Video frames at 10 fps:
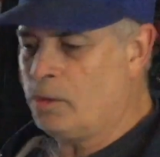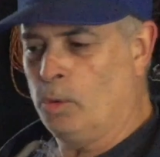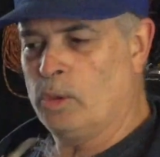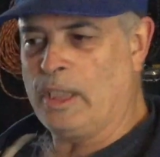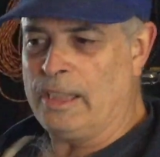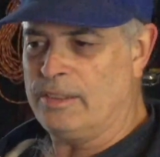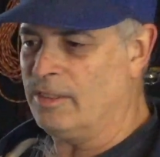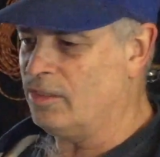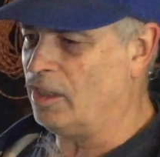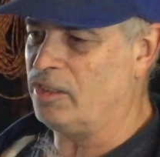tool
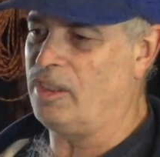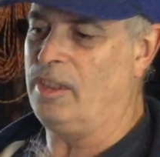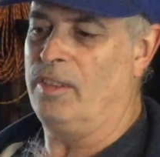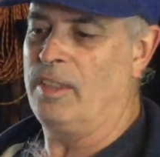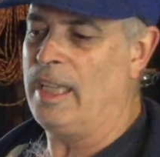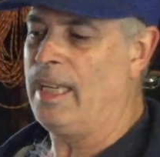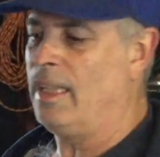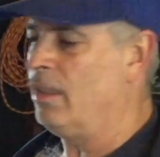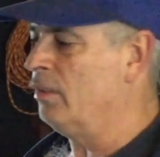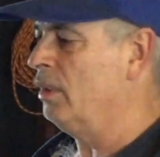cases just sitting
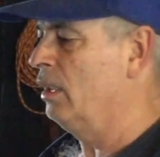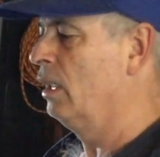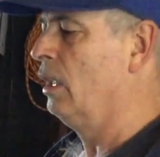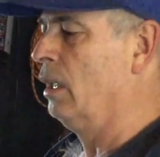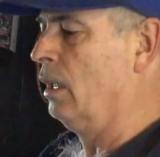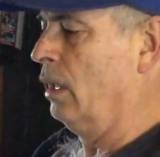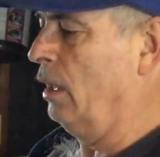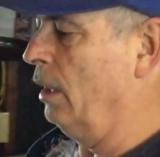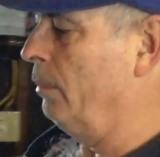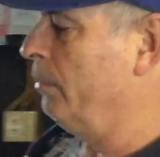around.
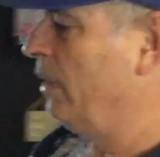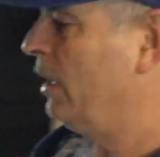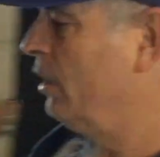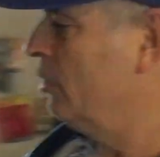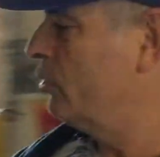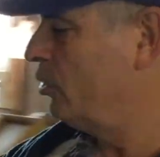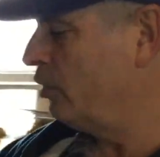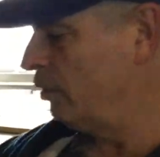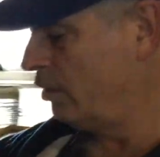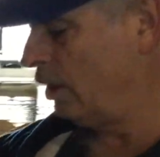
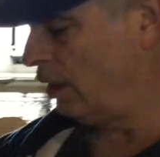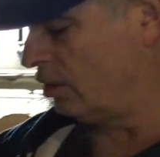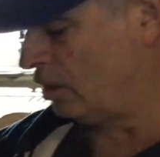Here's the